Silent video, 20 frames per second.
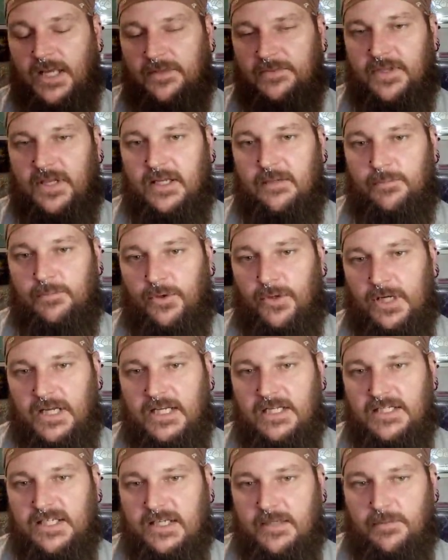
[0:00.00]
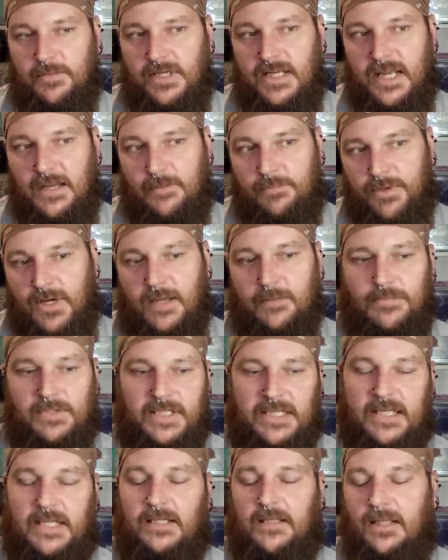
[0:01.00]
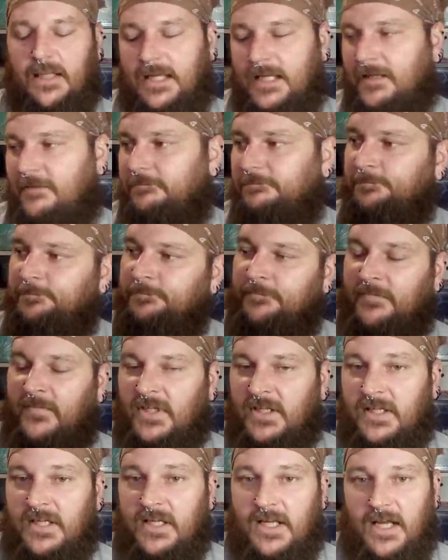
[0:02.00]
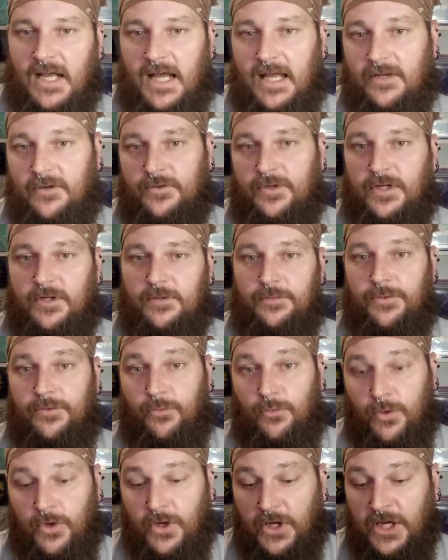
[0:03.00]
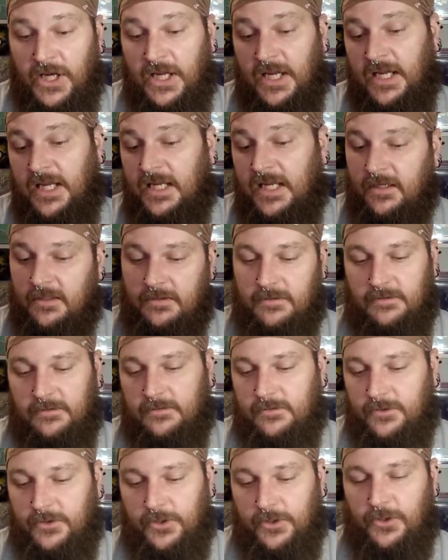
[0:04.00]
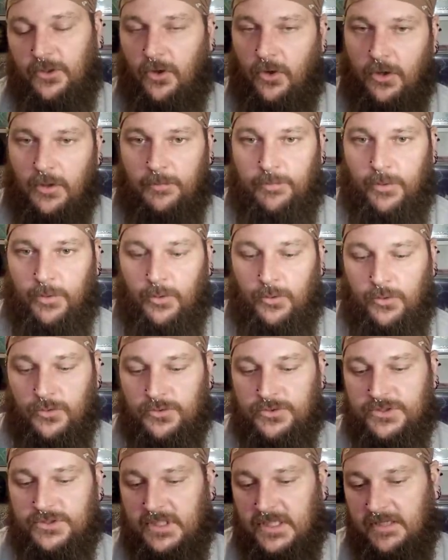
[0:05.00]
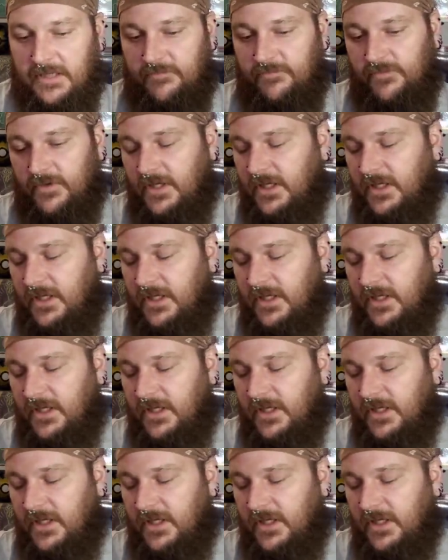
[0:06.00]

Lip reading: I think for ETB, I probably get like, I don't know, 3 good art pulls if